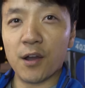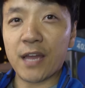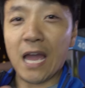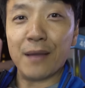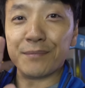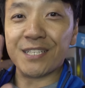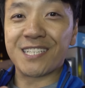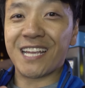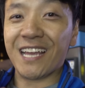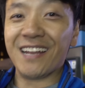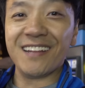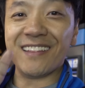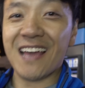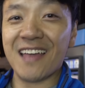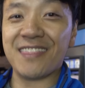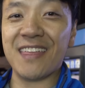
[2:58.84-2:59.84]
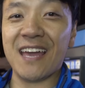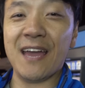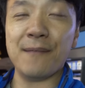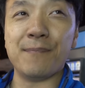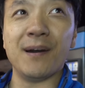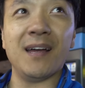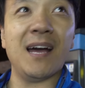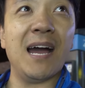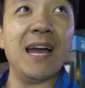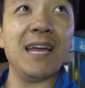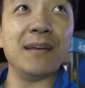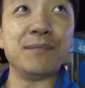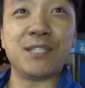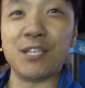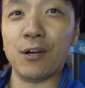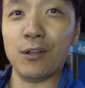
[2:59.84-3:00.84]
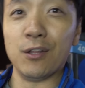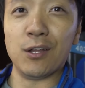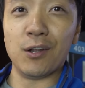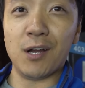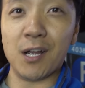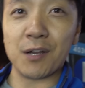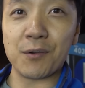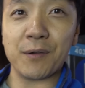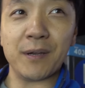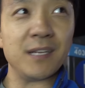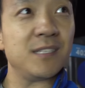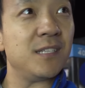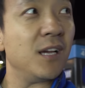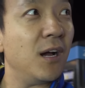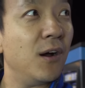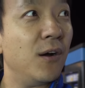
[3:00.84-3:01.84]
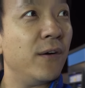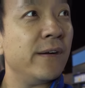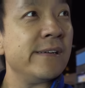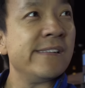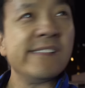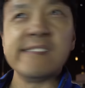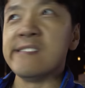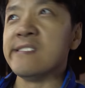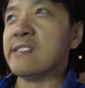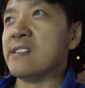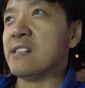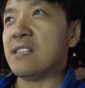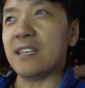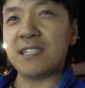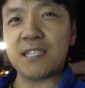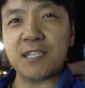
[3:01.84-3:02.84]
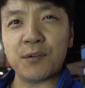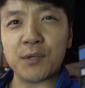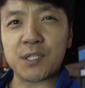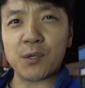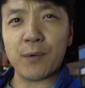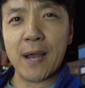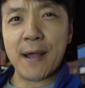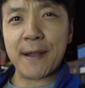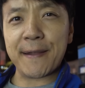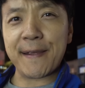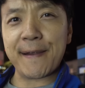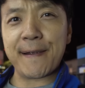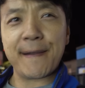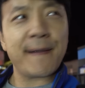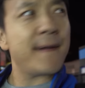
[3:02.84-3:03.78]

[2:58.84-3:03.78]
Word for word: Okay, I'm just kidding, not that, but I am still a little hungry, so let's see what's around here.